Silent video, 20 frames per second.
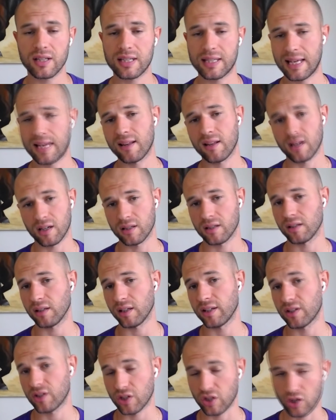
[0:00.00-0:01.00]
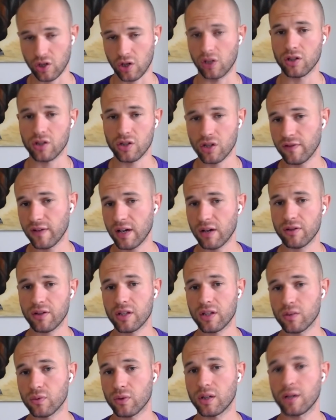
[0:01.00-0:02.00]
understand the underlying technology of how
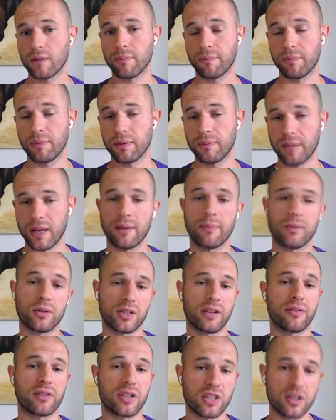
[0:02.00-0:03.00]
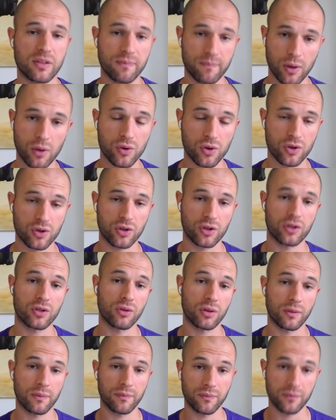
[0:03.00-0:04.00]
things work, but be able to have exposure
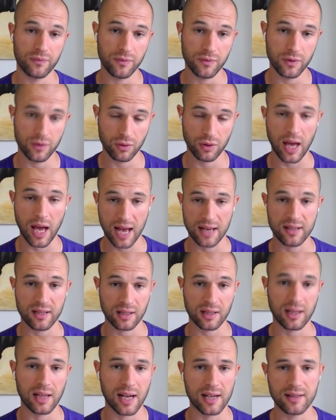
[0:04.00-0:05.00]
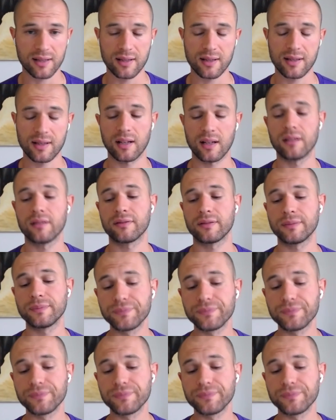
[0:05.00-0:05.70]
to the asset class itself.